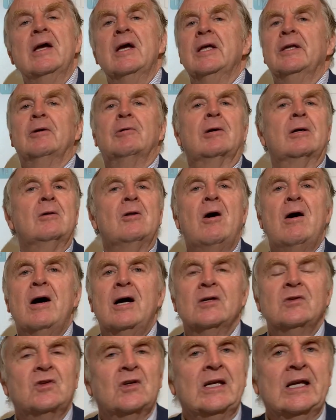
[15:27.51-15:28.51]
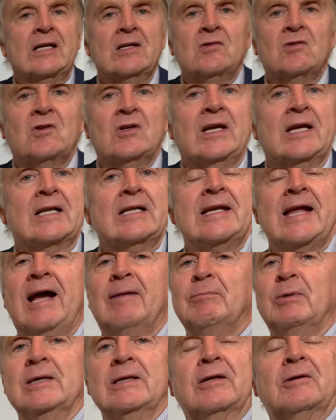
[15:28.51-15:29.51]
There are laws against
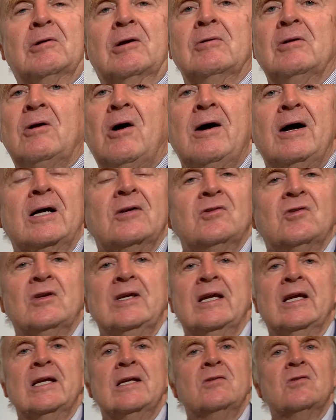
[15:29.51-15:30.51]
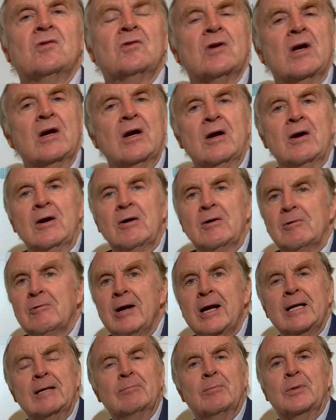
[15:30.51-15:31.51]
kidnapping. There are laws against
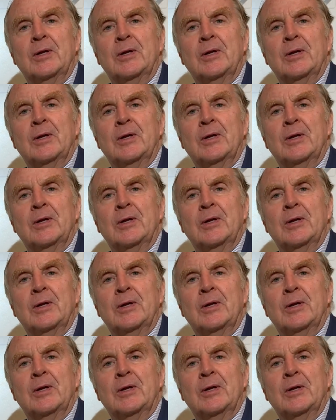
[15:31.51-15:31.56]
rape.